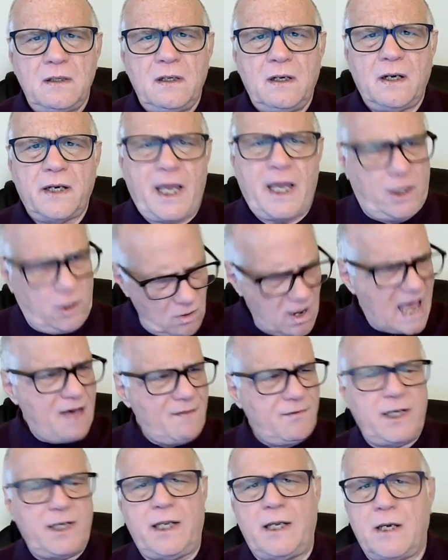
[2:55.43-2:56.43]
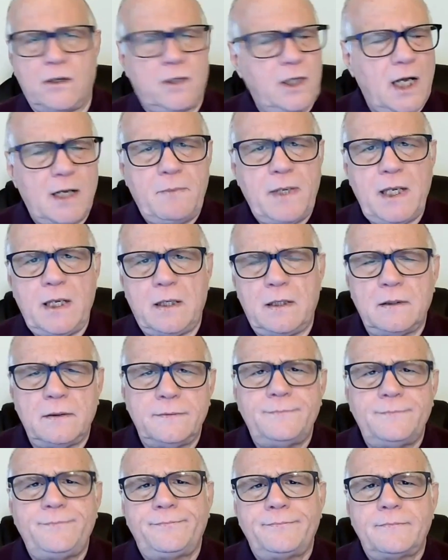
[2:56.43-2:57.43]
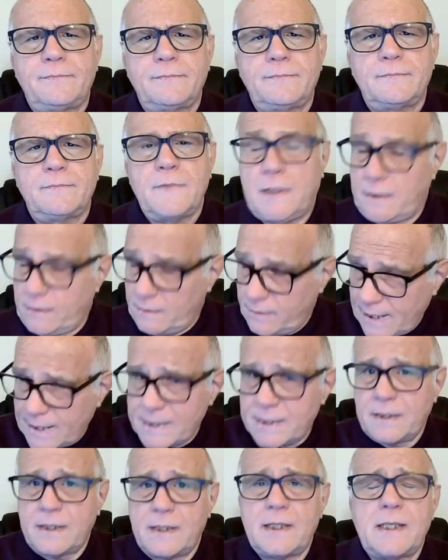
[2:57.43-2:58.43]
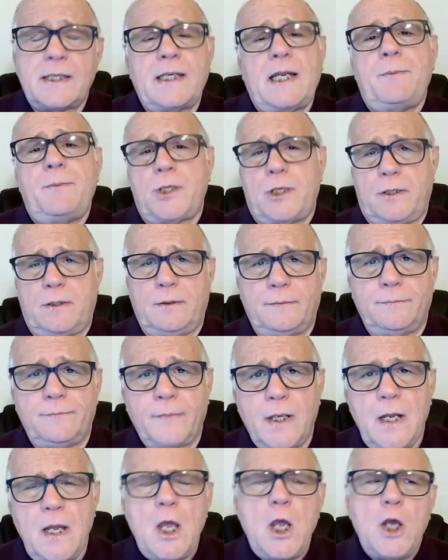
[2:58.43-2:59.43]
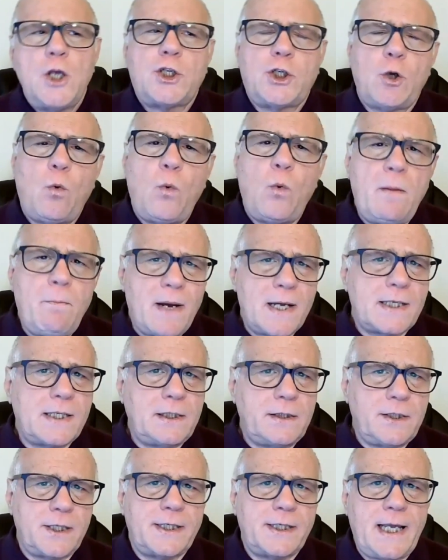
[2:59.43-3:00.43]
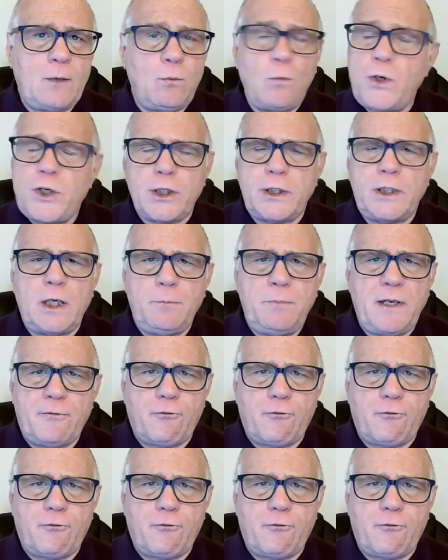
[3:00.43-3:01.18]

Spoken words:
Okay, you have an ego, not me. That's the deception. So we must understand, we should not be